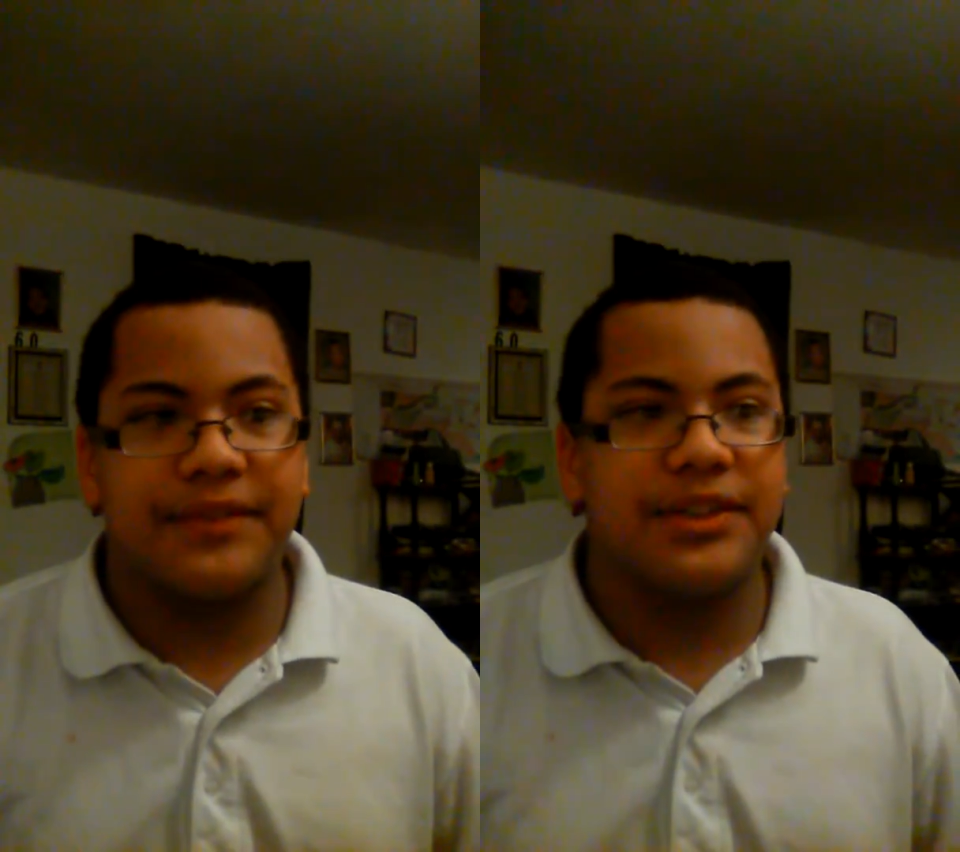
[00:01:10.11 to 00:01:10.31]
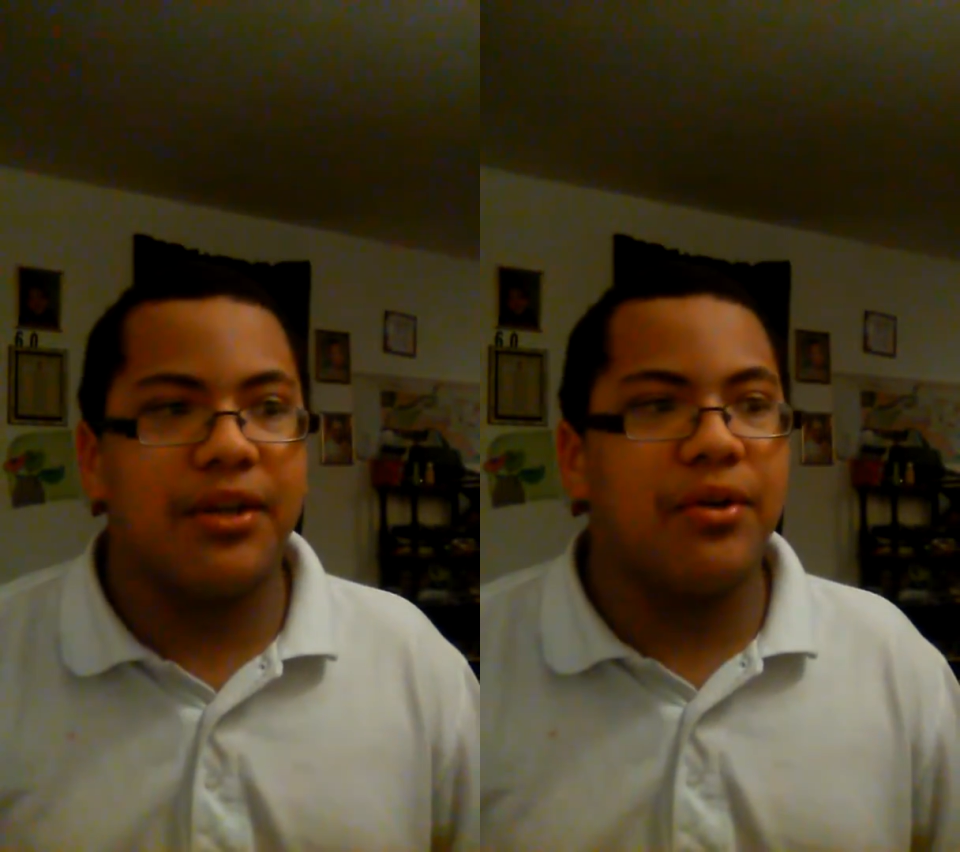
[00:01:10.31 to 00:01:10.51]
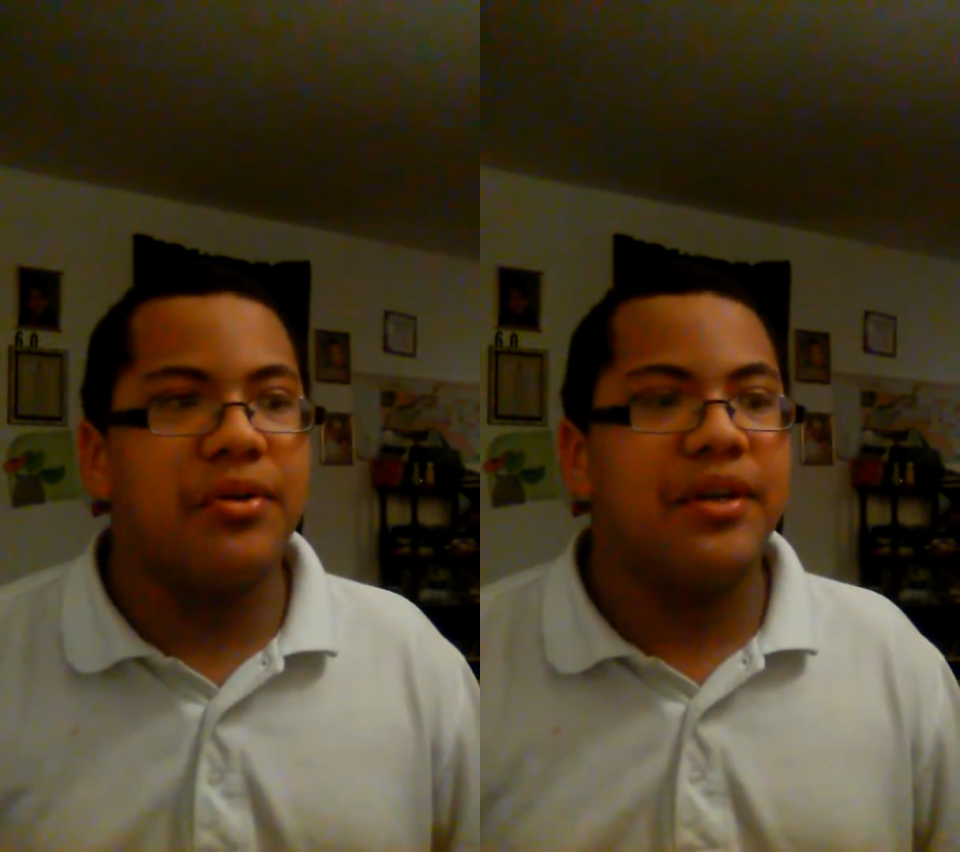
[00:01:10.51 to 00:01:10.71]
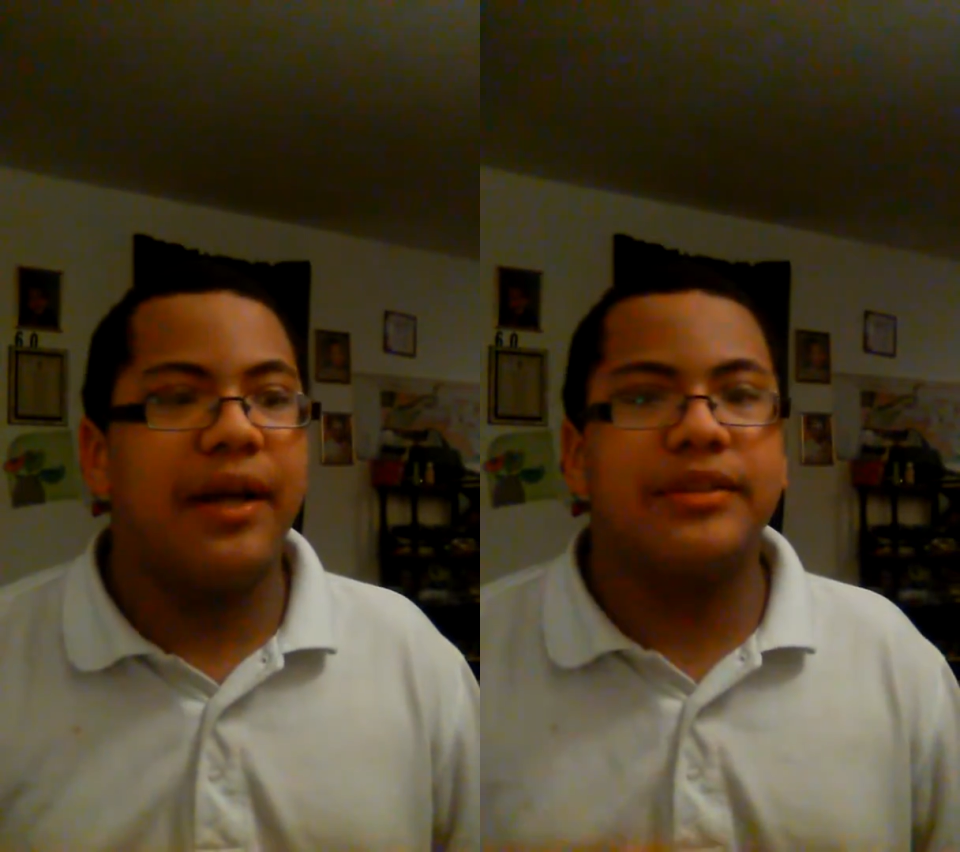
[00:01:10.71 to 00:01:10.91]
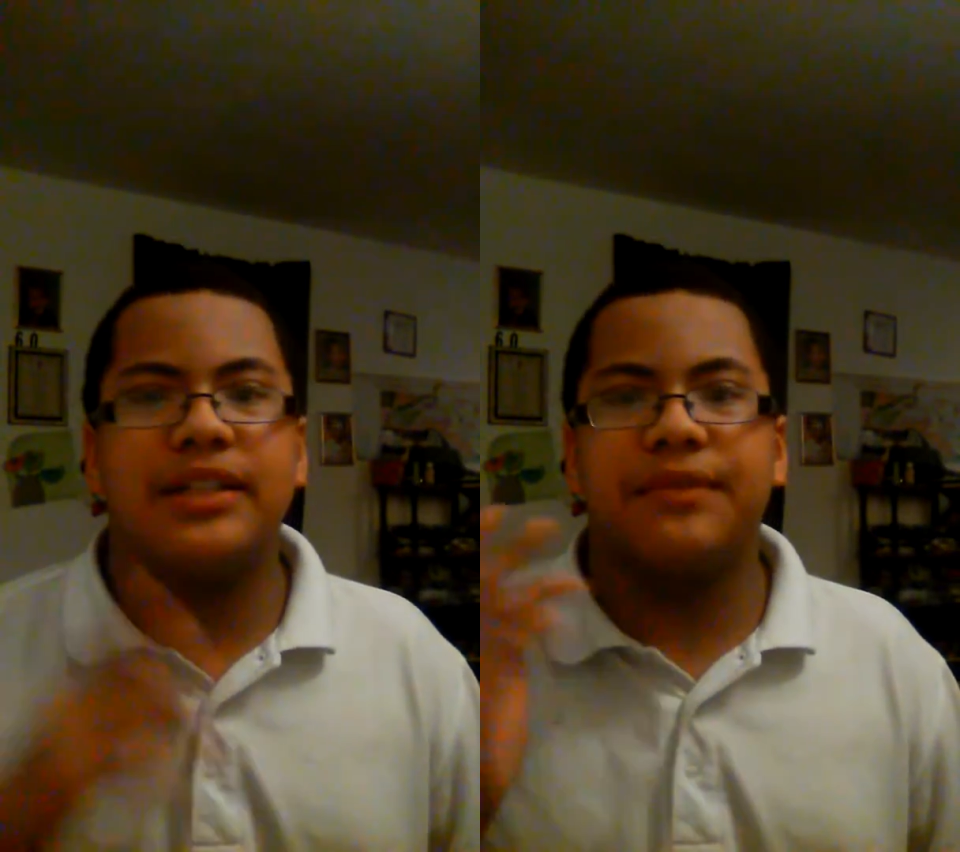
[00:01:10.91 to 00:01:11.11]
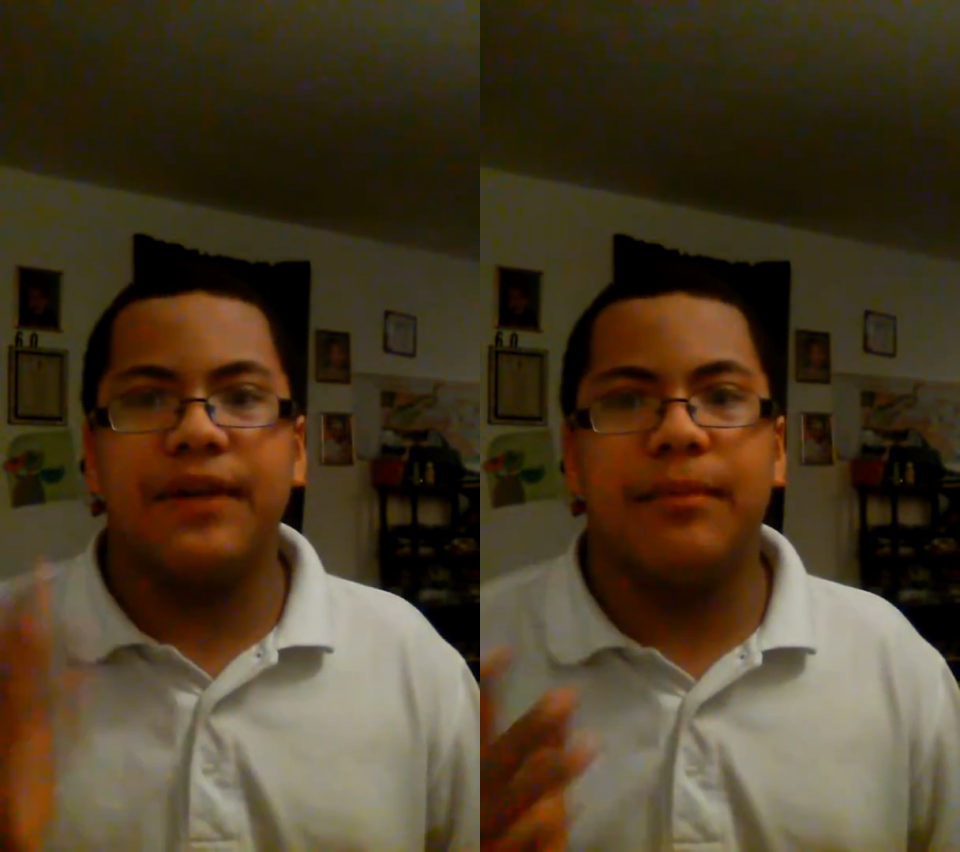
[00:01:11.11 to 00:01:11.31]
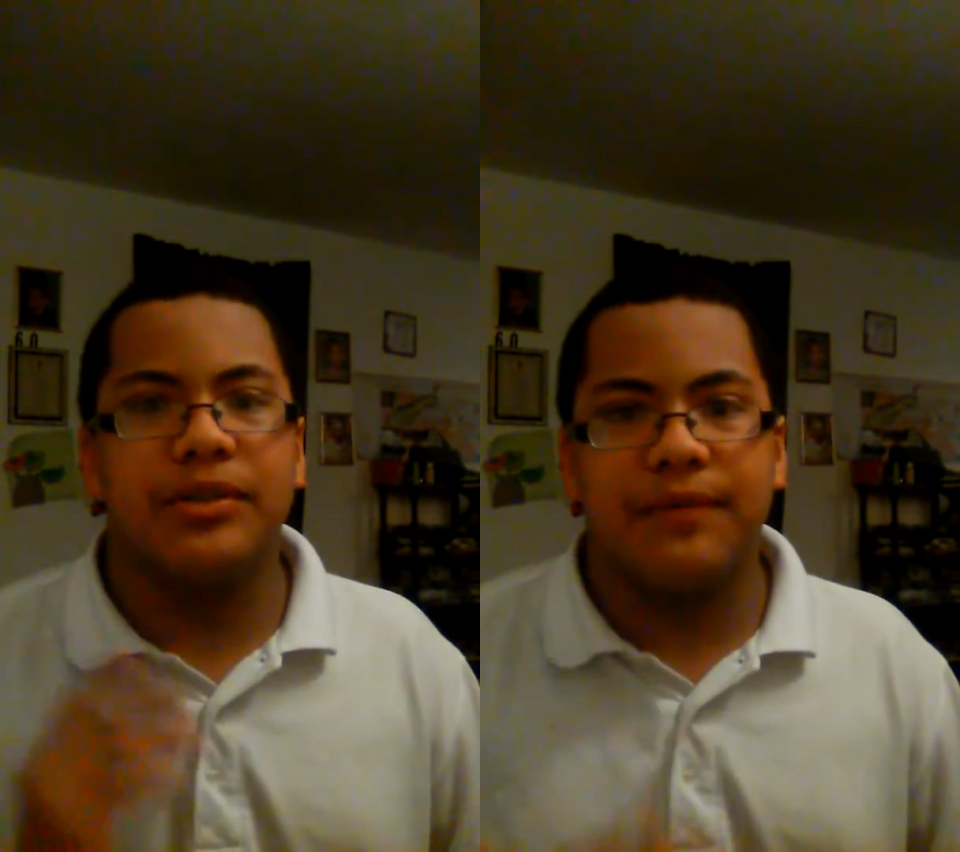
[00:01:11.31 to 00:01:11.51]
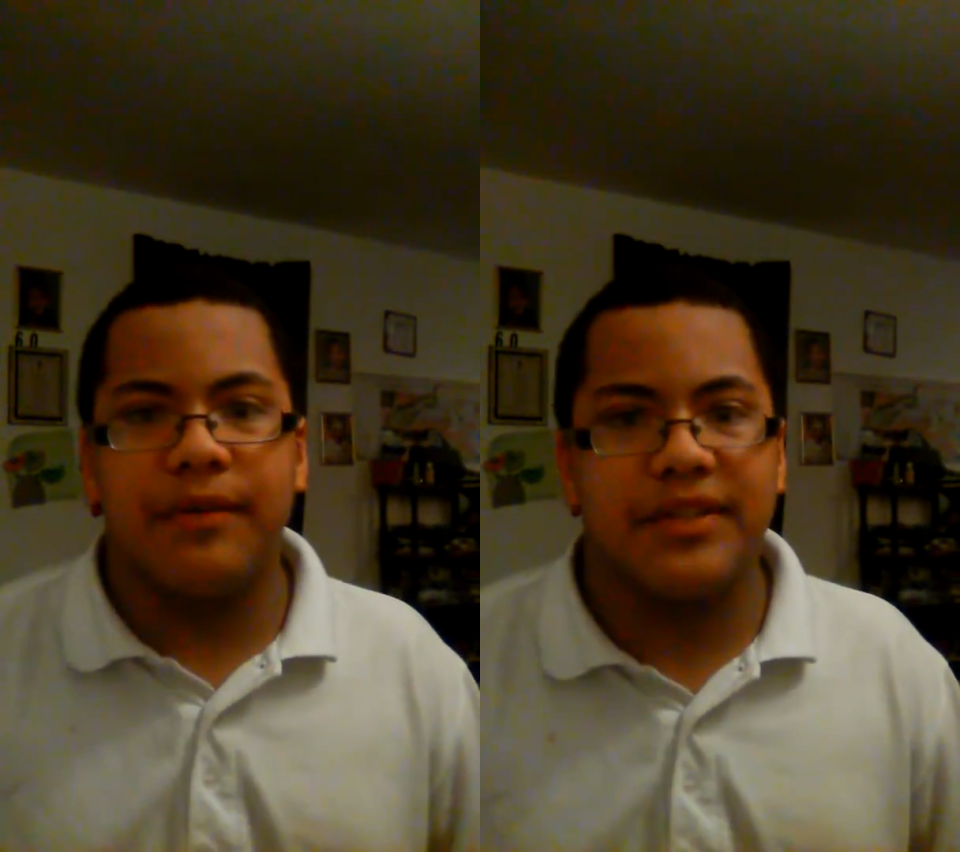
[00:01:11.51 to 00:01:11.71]
So that was actually freaking
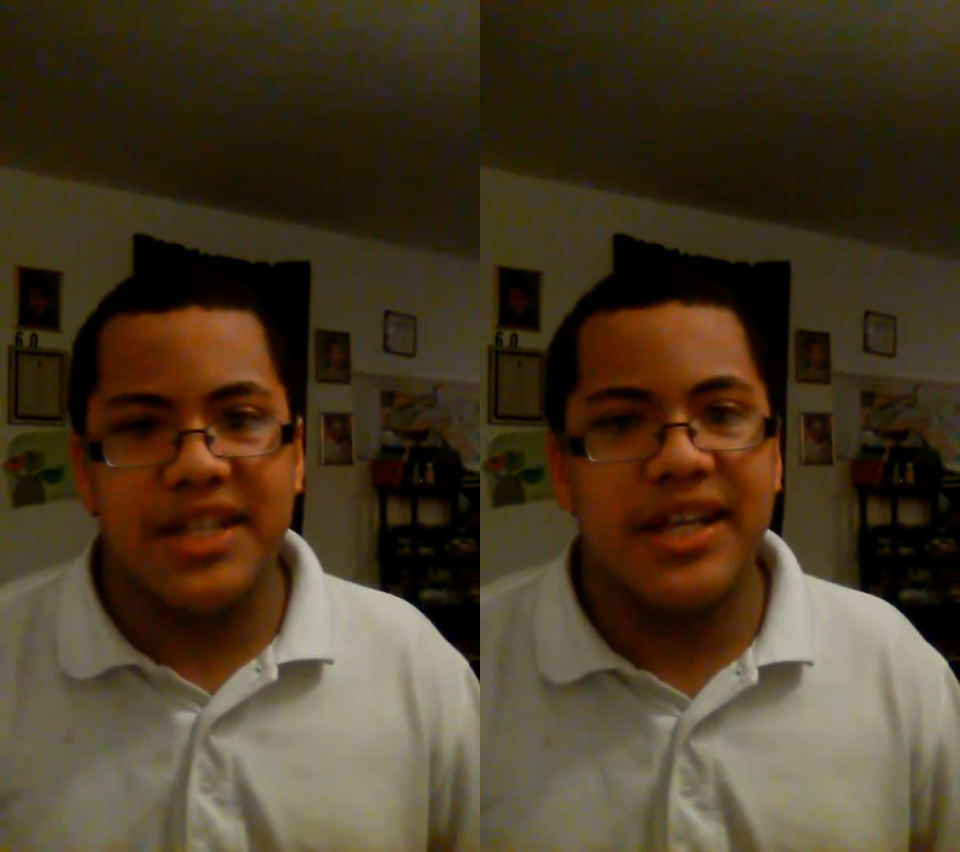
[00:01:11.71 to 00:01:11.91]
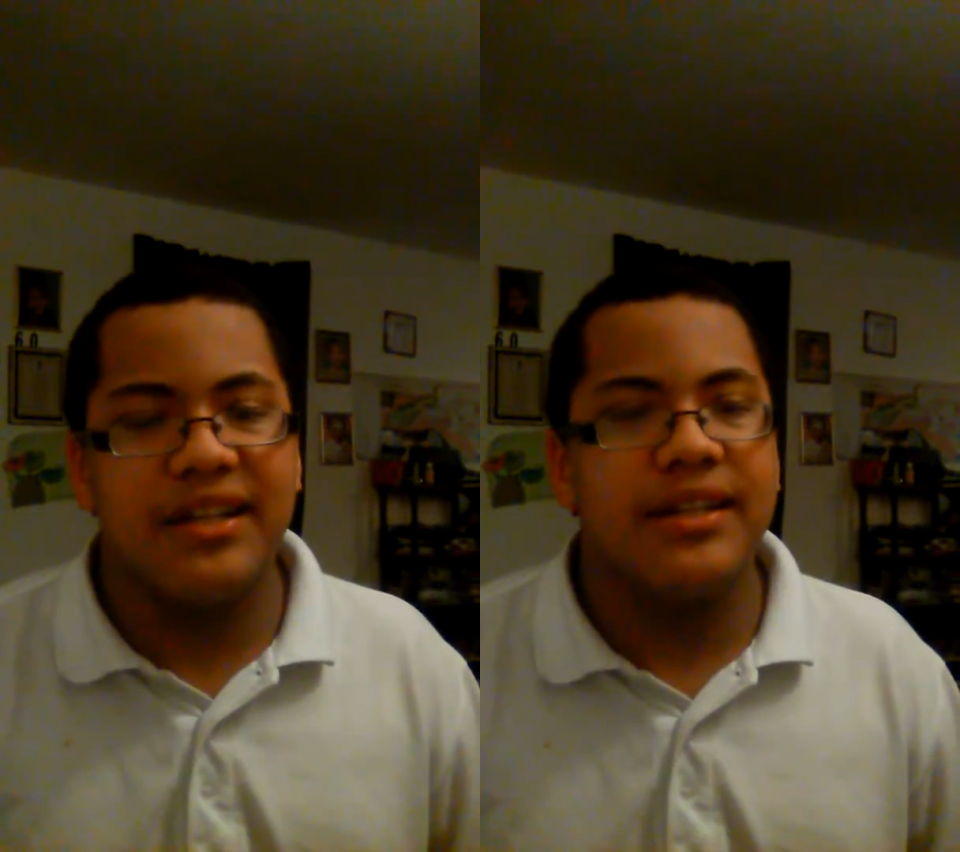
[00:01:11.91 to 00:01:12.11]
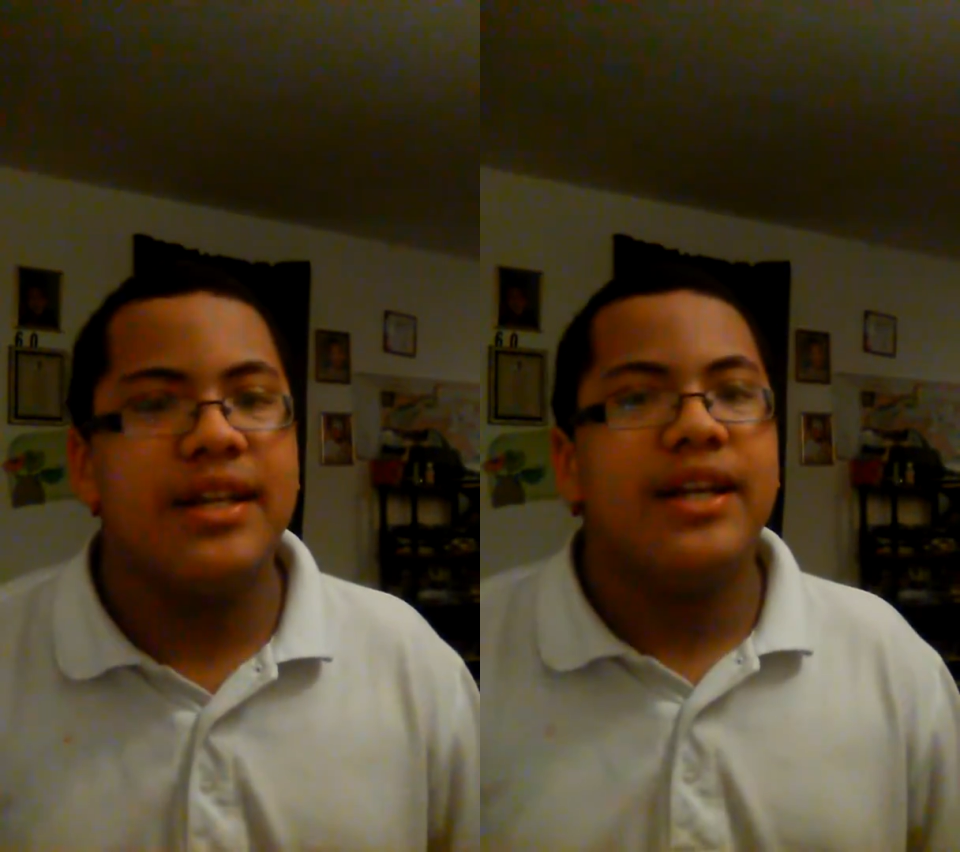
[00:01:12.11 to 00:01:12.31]
most I've ever did.